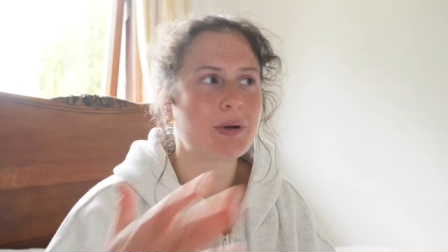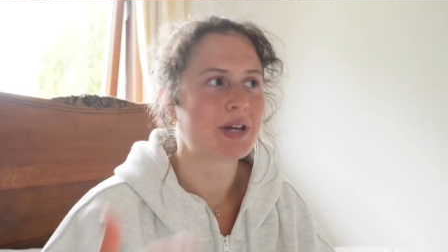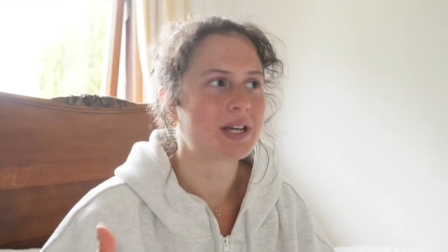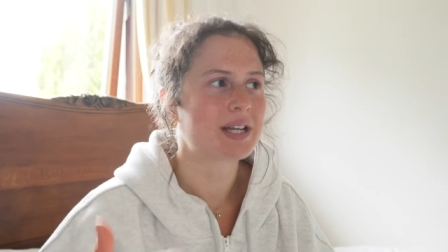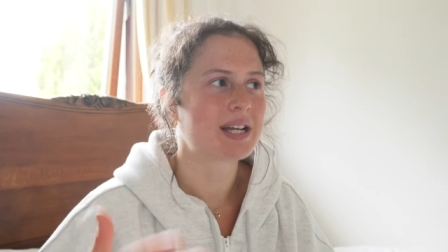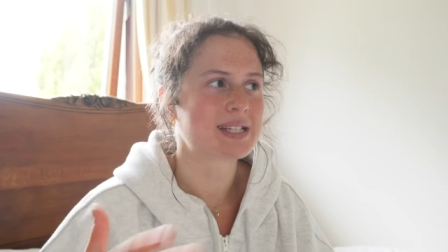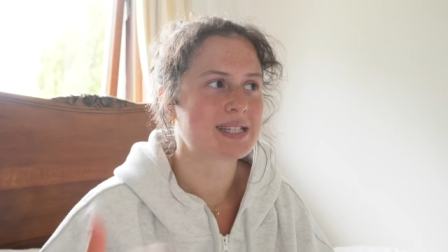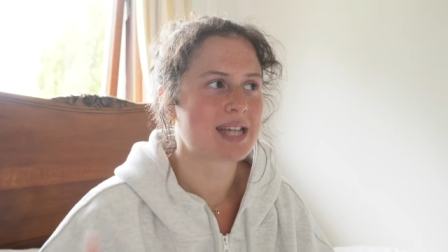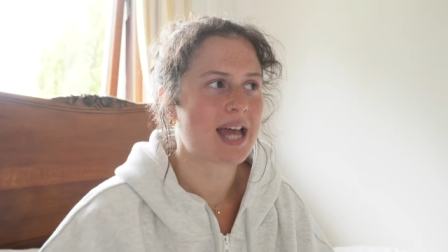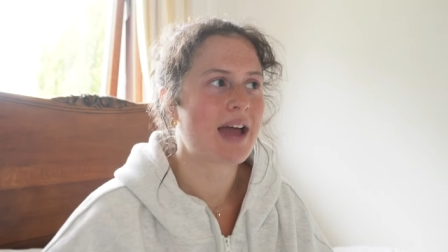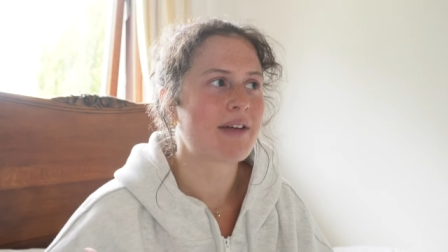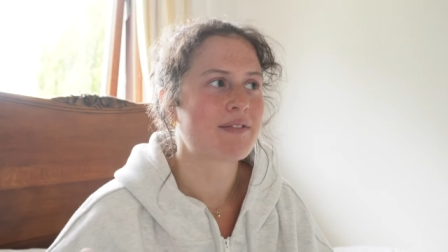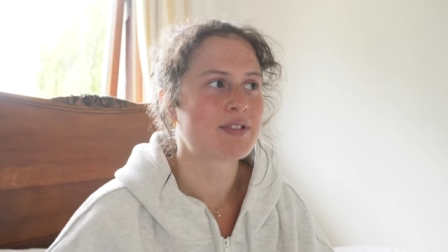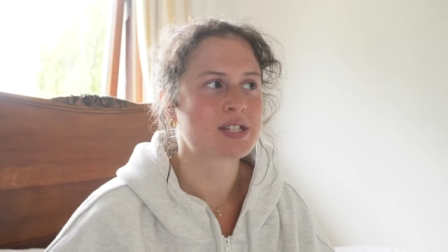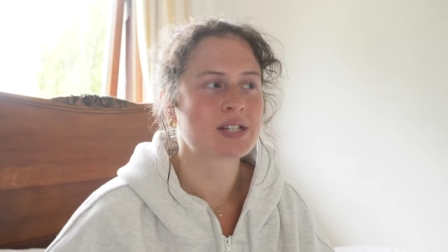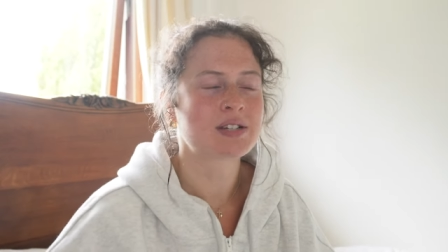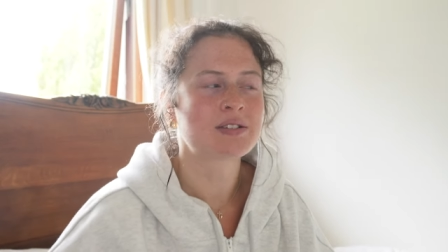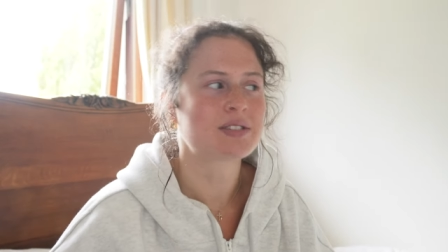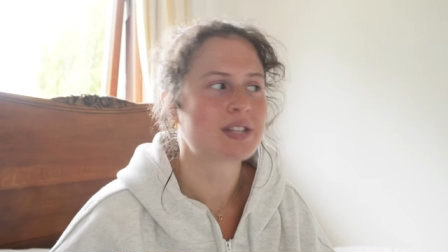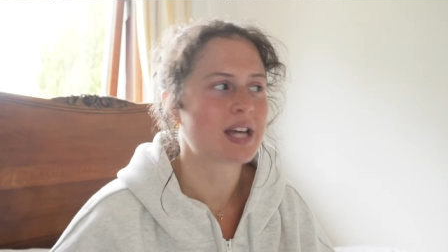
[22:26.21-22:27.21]
He does that every
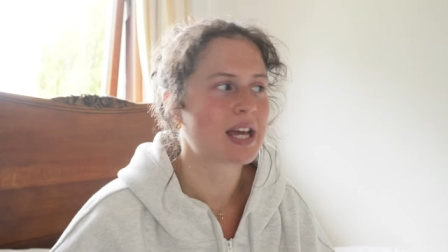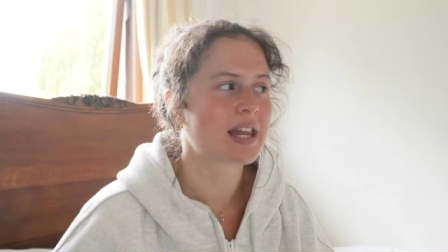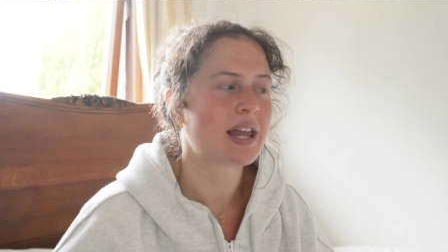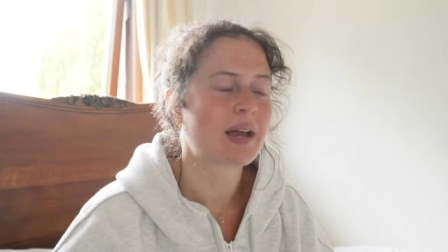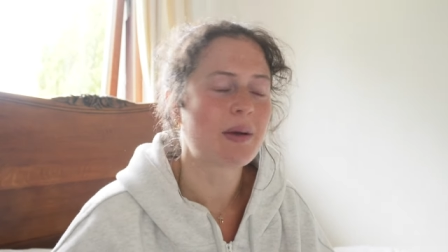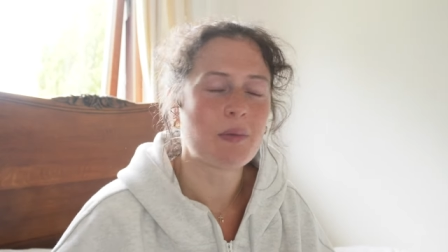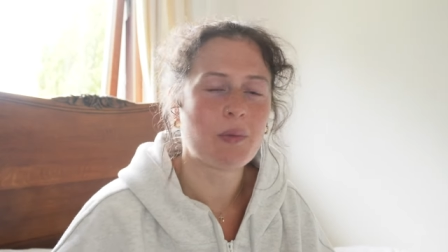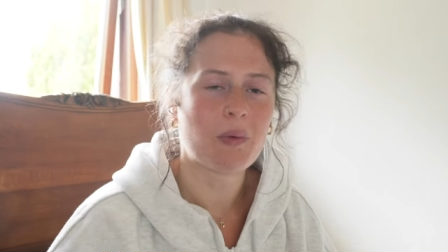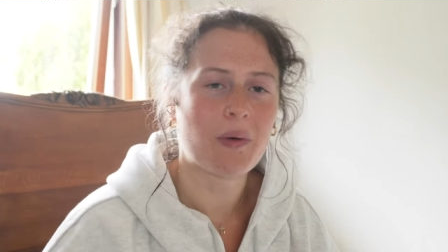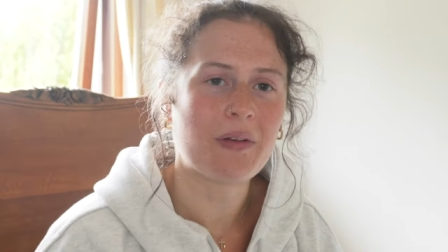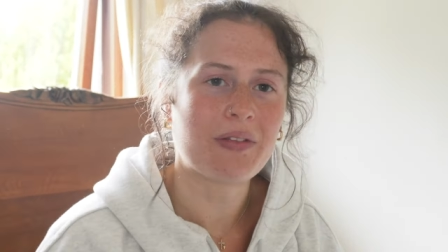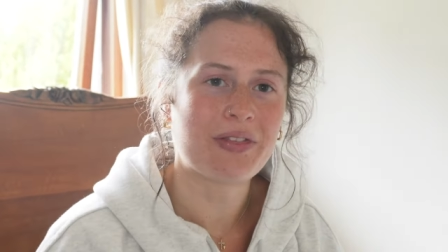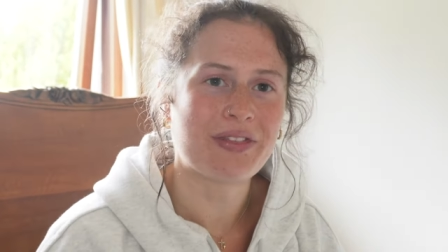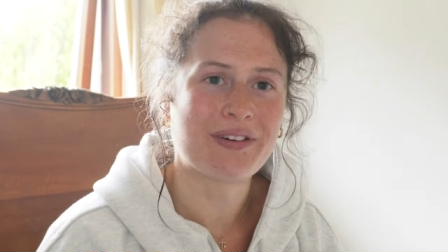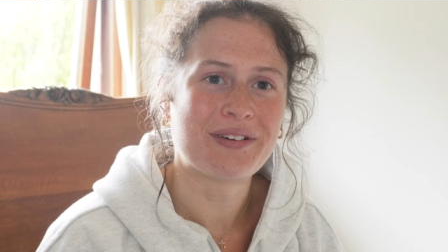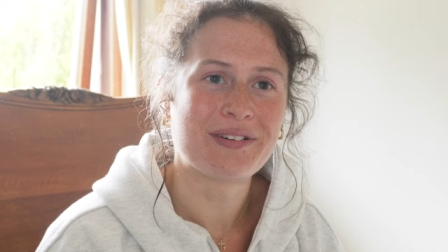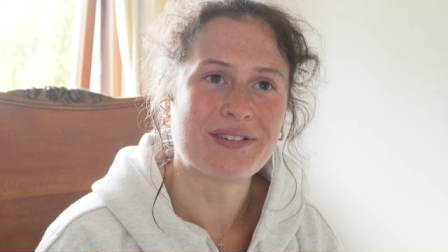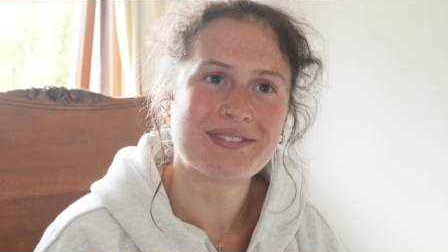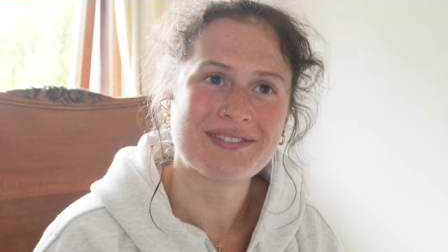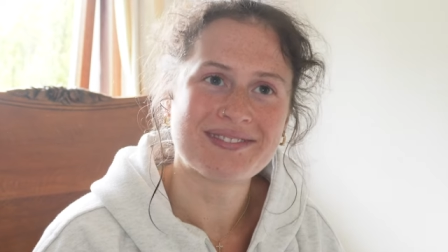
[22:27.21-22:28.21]
single day. Like, what?
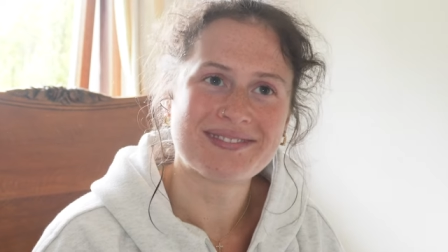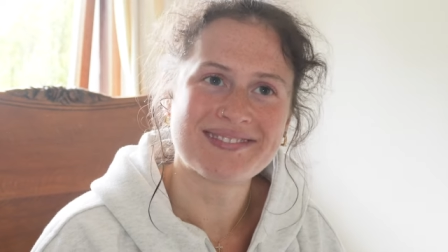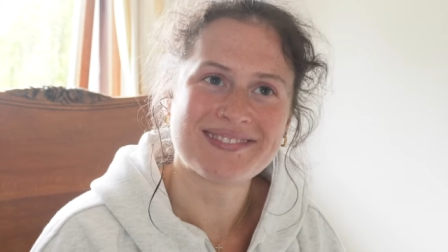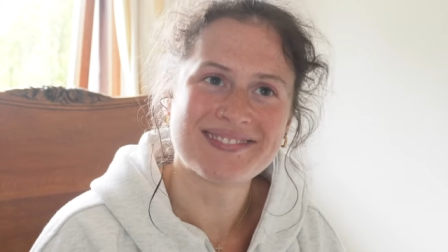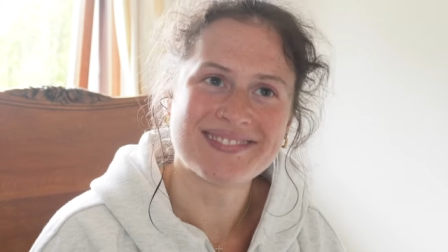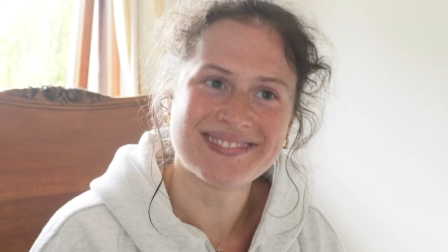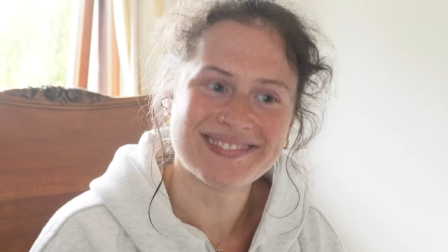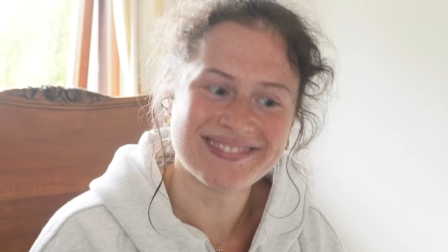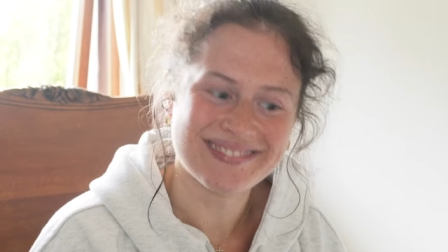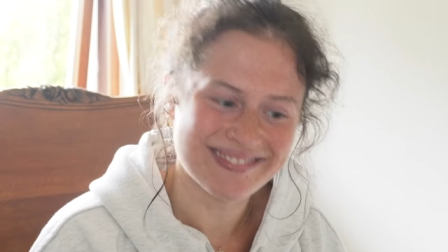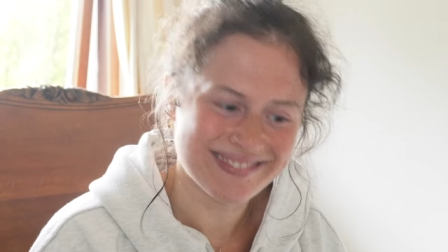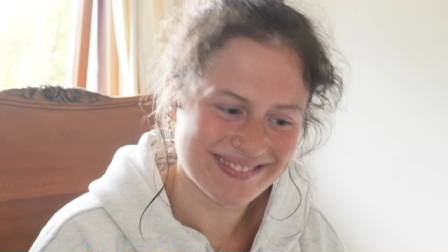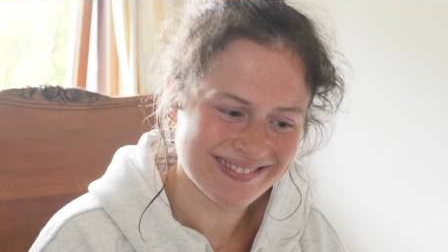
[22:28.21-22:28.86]
I feel like